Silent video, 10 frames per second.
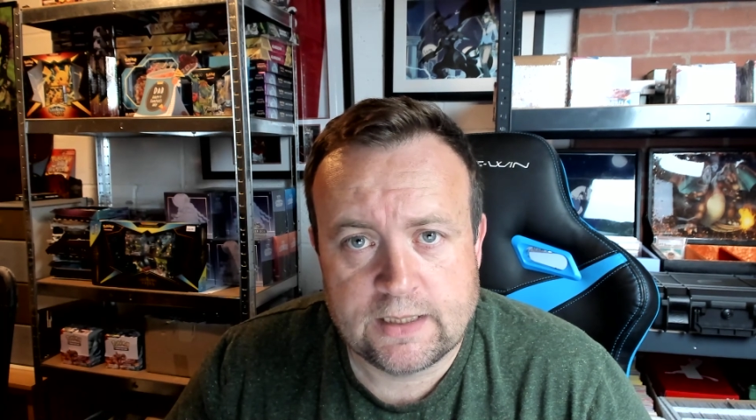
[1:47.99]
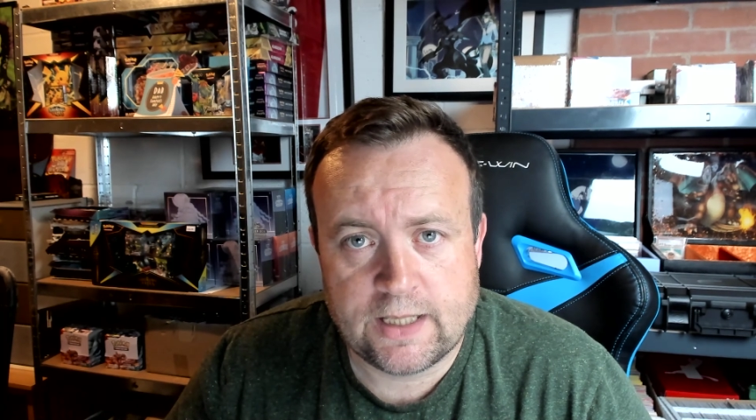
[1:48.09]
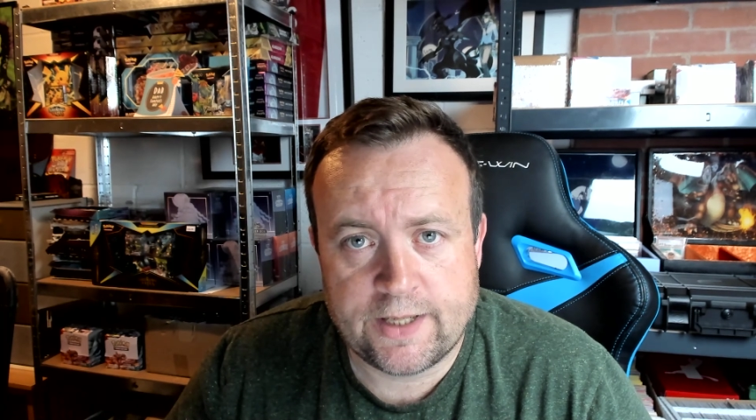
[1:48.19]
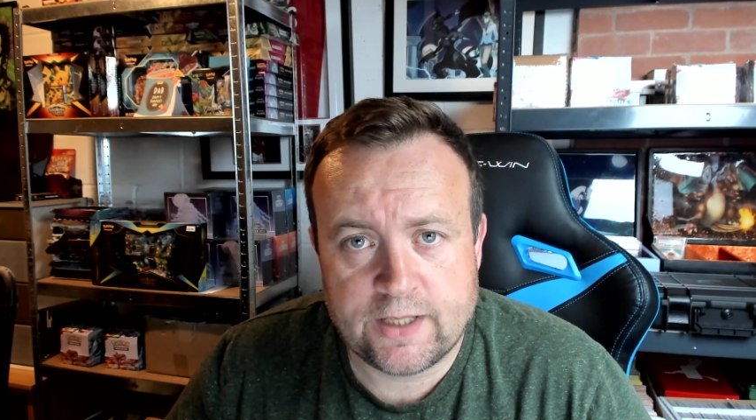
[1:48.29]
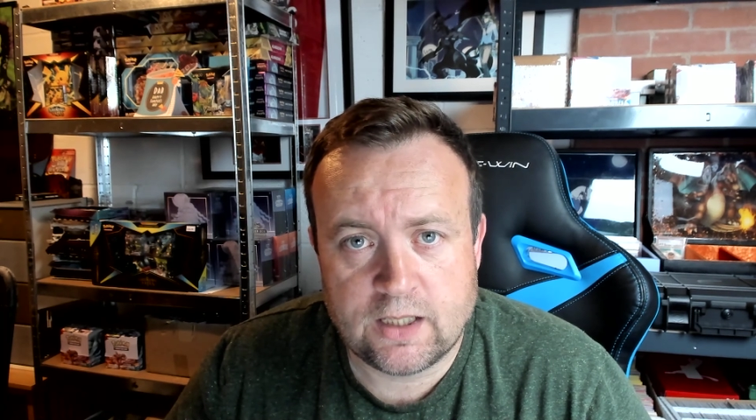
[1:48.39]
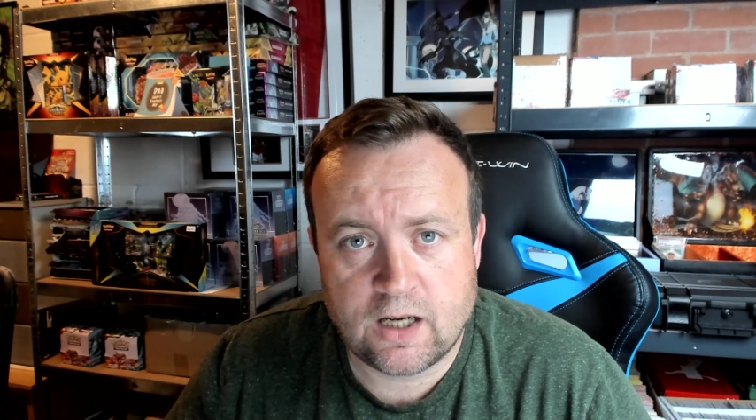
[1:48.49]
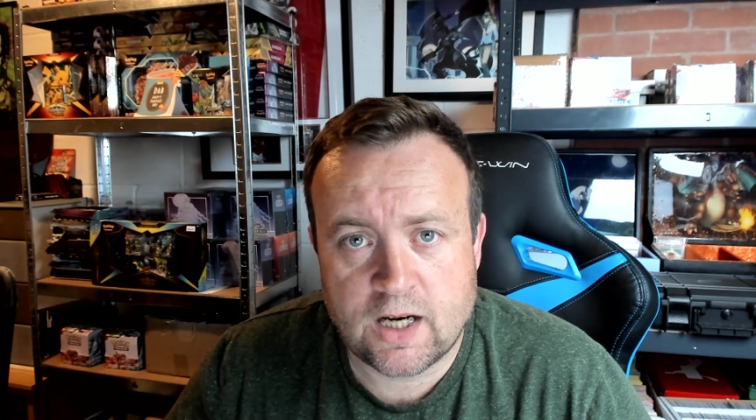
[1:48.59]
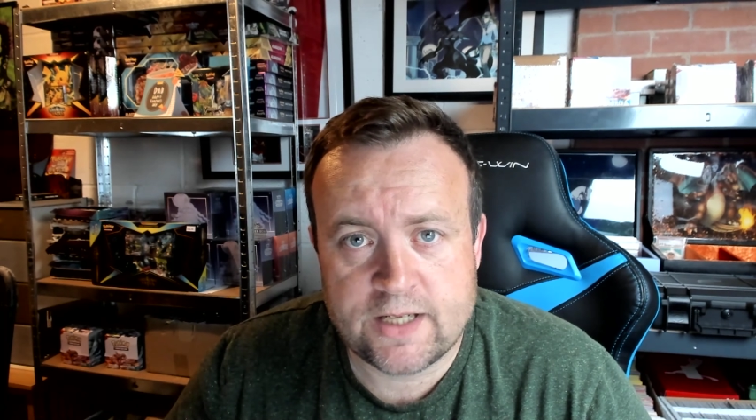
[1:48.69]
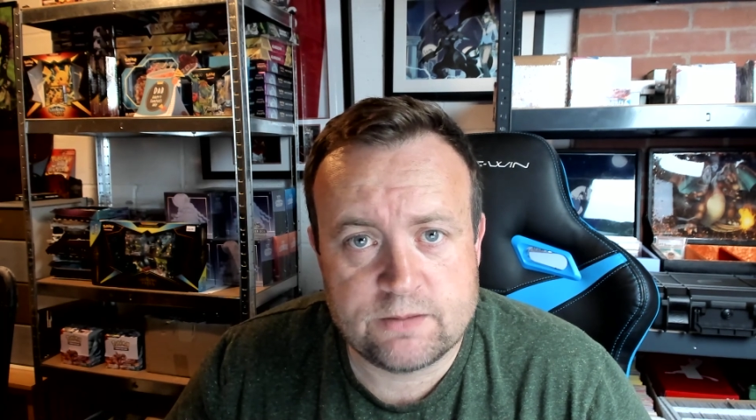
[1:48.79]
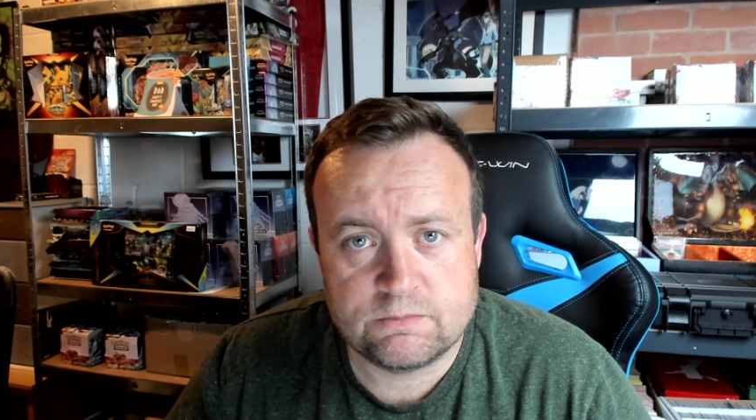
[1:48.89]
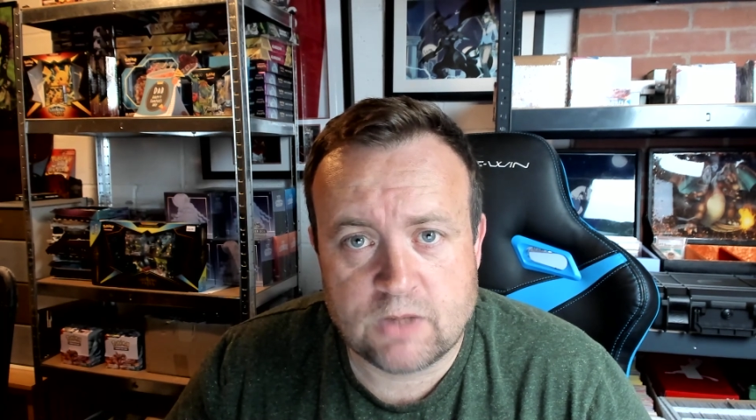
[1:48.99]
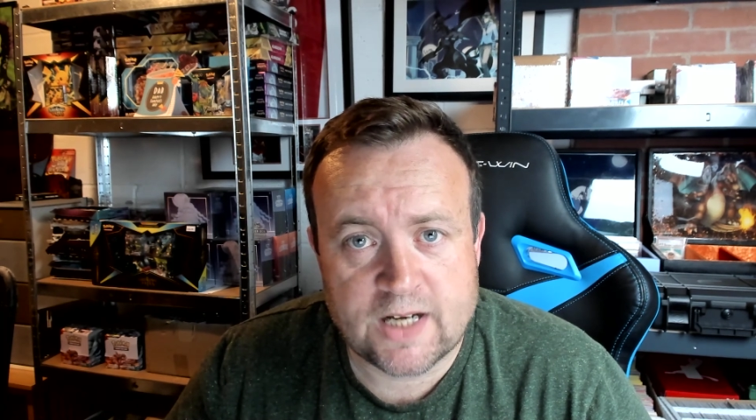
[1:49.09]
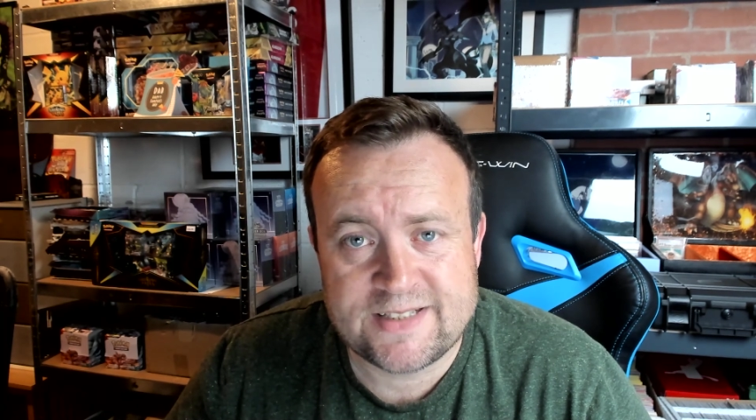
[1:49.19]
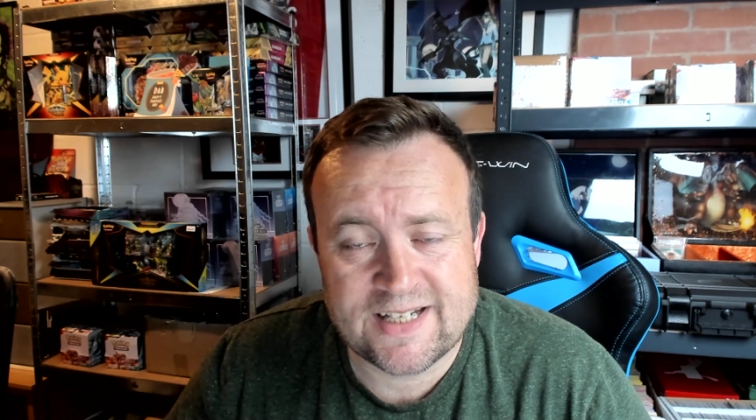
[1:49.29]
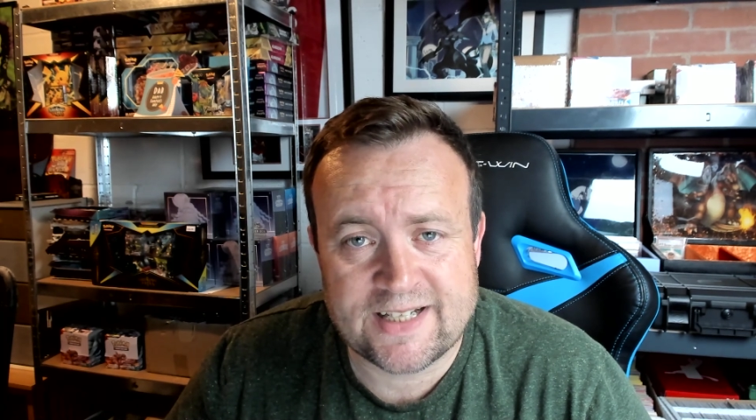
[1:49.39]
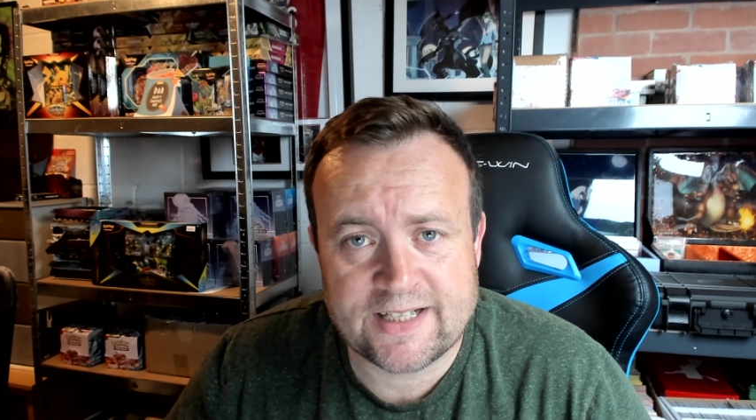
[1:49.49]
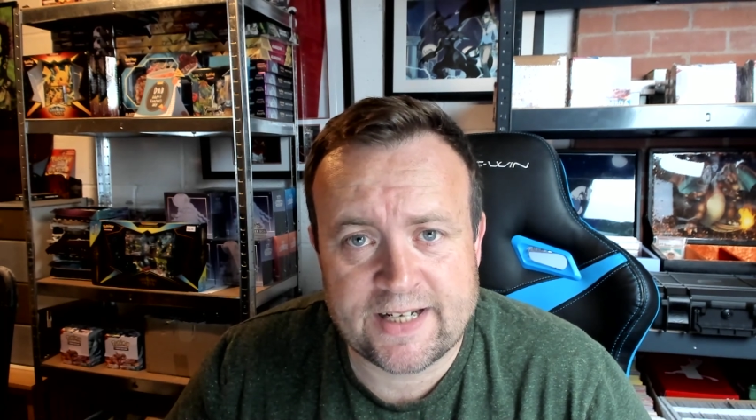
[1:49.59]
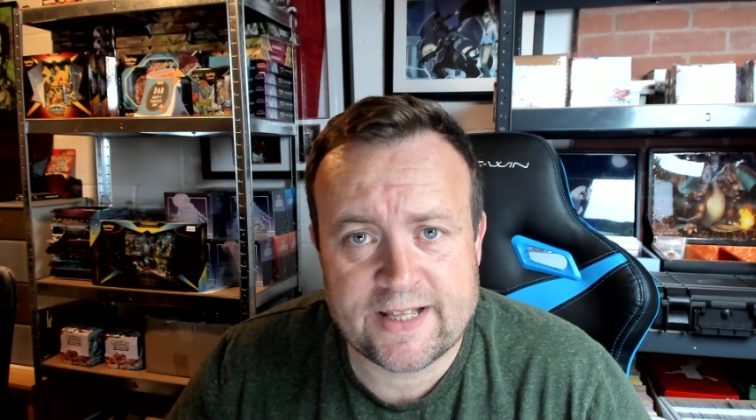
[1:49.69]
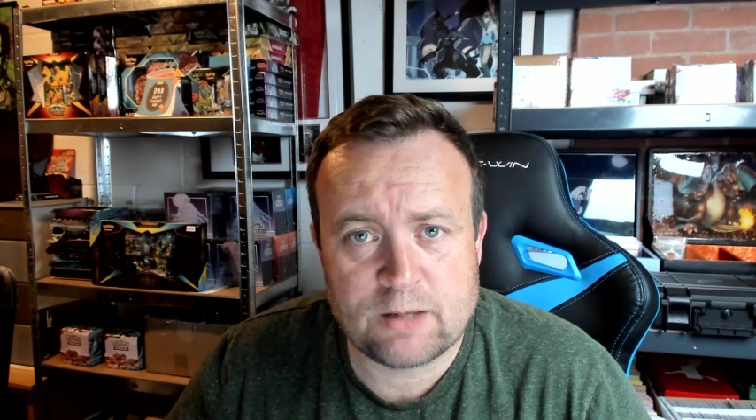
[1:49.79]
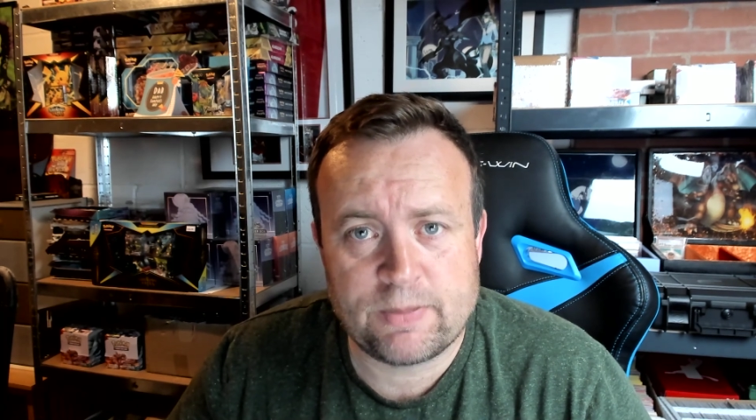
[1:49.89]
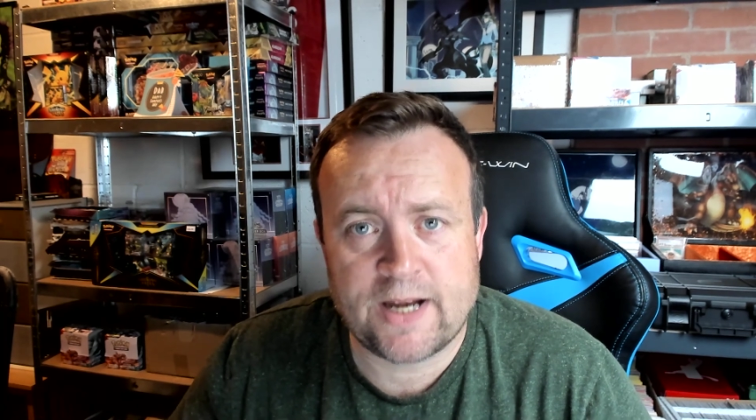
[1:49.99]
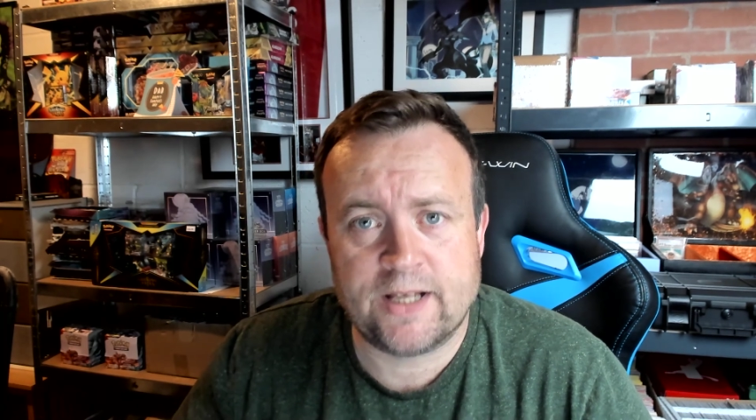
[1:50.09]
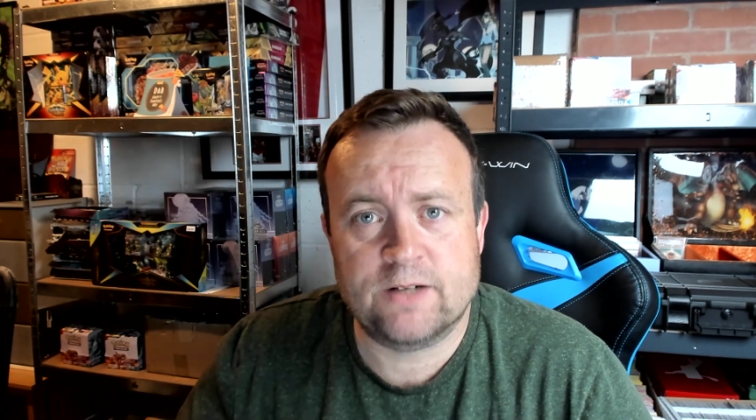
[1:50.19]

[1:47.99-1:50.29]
And I didn't get it that bad.